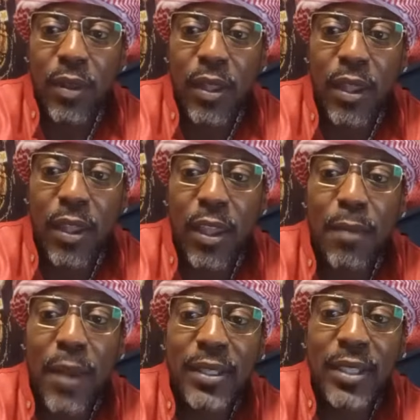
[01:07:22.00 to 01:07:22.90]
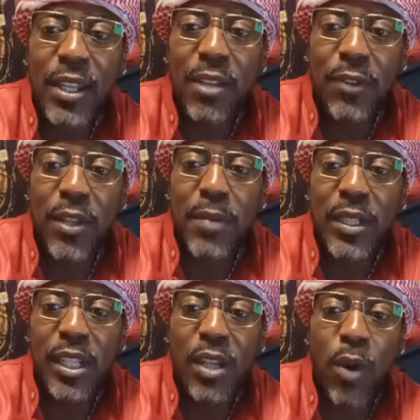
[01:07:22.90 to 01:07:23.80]
In my city of Flint,
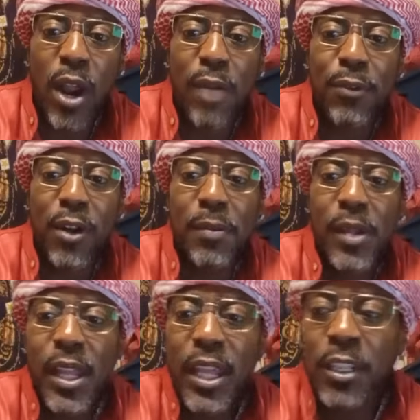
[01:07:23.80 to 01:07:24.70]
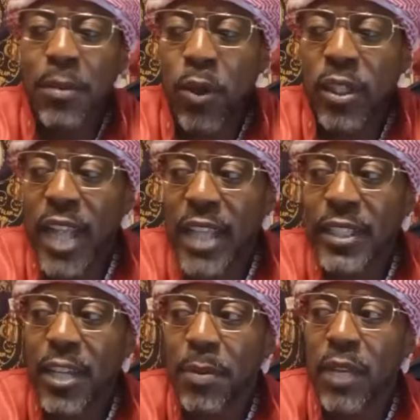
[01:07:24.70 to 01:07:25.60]
Michigan, where I'm from, it's a Moorish Science
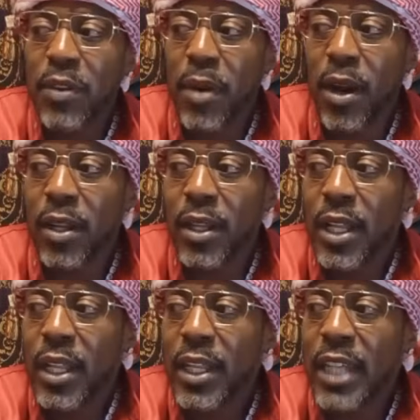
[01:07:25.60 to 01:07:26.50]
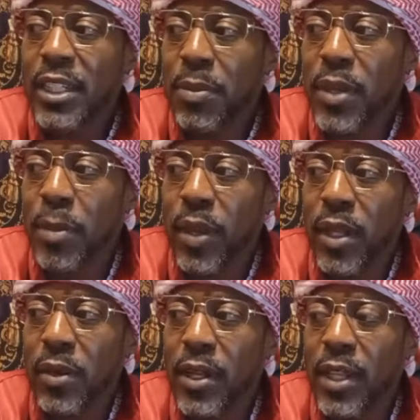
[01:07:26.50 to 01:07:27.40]
Temple of America. That should be a
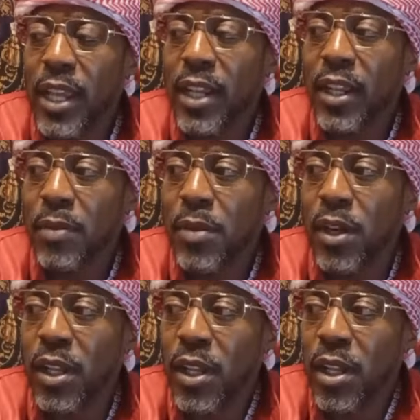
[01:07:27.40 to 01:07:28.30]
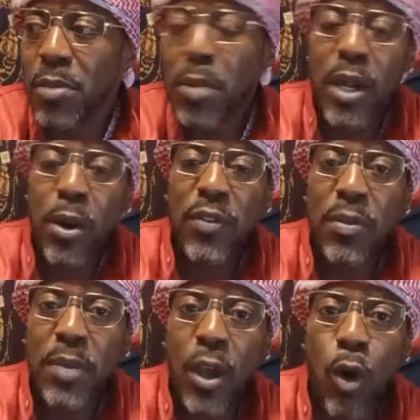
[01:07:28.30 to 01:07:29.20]
pillar in a community, but it don't even
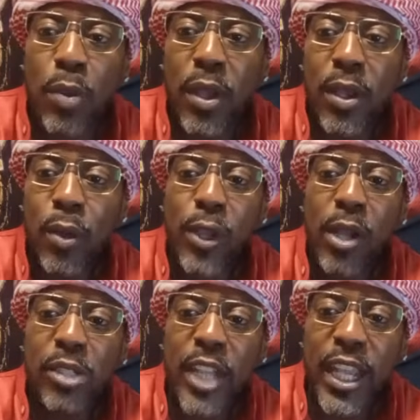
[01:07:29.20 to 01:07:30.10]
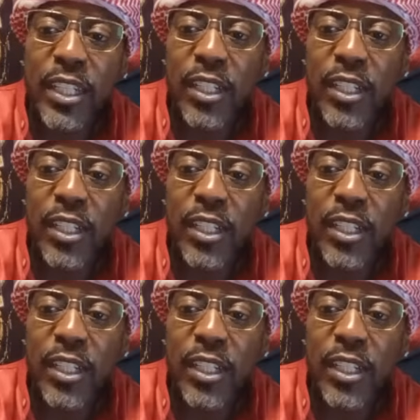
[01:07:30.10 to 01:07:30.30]
be open. We gonna change it.